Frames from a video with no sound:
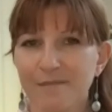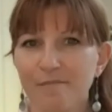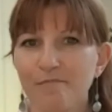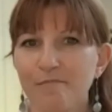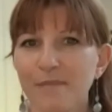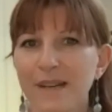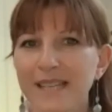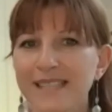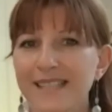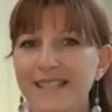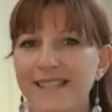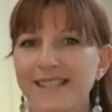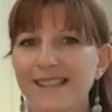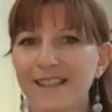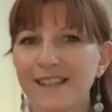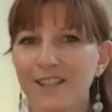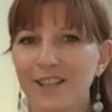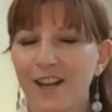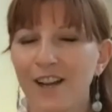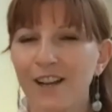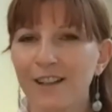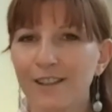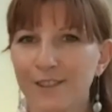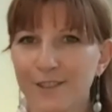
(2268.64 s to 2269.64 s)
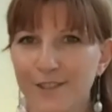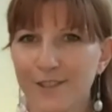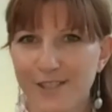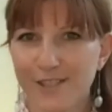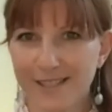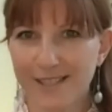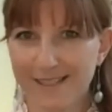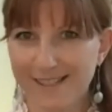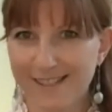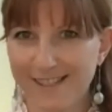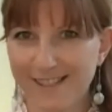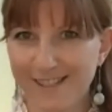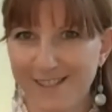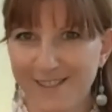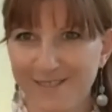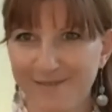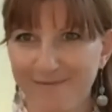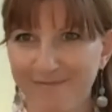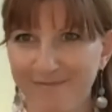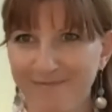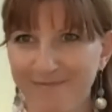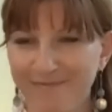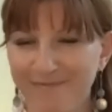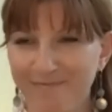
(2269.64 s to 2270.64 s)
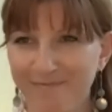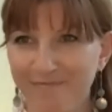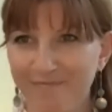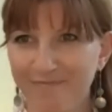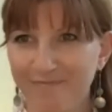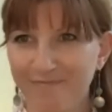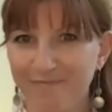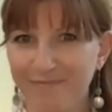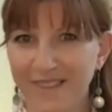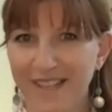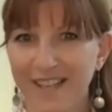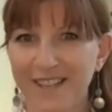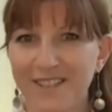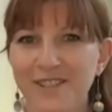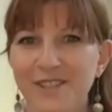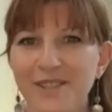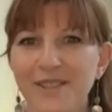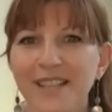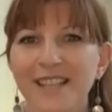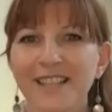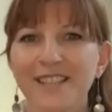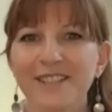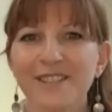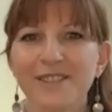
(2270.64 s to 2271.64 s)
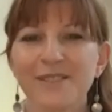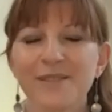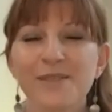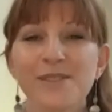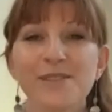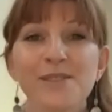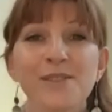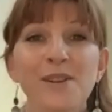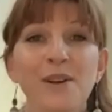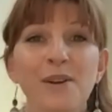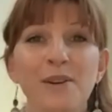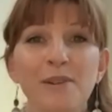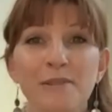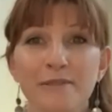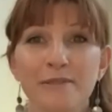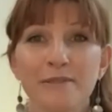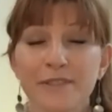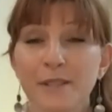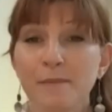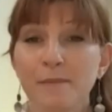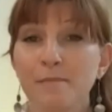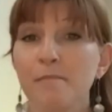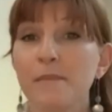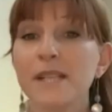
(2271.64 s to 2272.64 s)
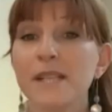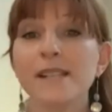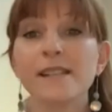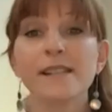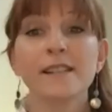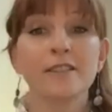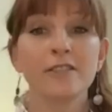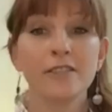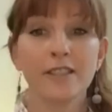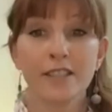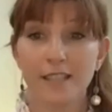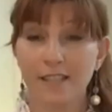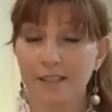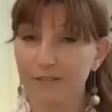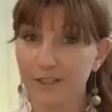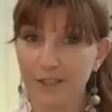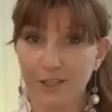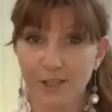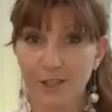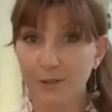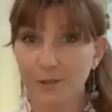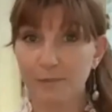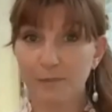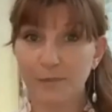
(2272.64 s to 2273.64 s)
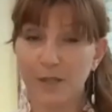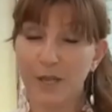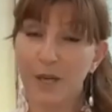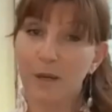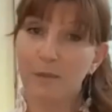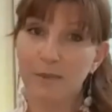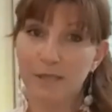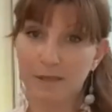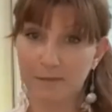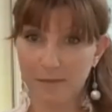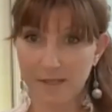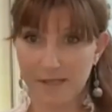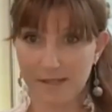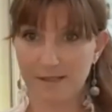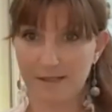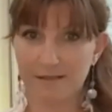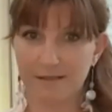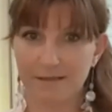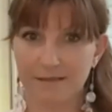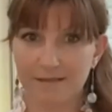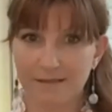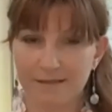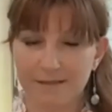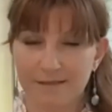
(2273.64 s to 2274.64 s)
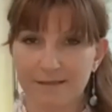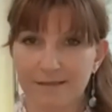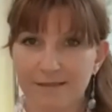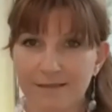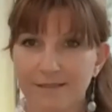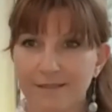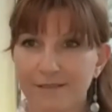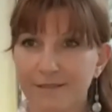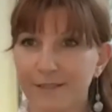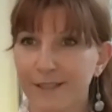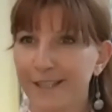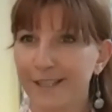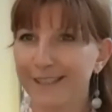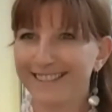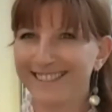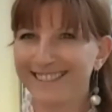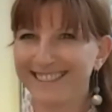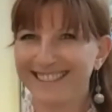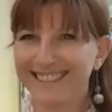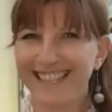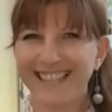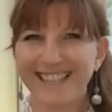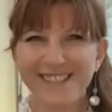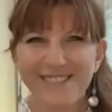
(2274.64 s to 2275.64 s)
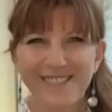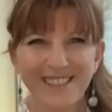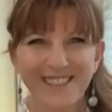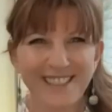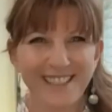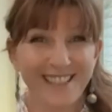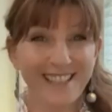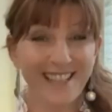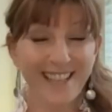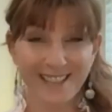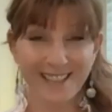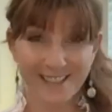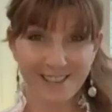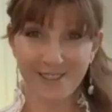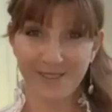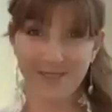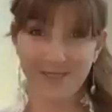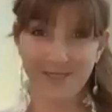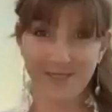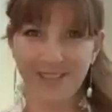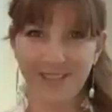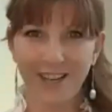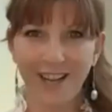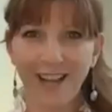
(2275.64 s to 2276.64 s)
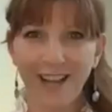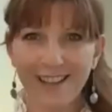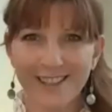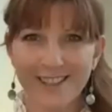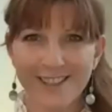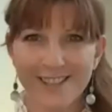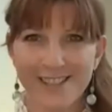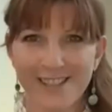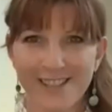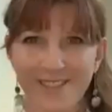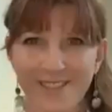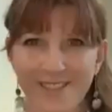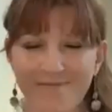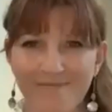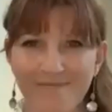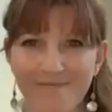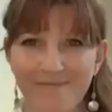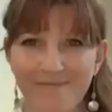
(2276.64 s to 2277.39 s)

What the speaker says: Many psychologists are trying to solve the mystery of their own problems, right? That's why they get into psychology.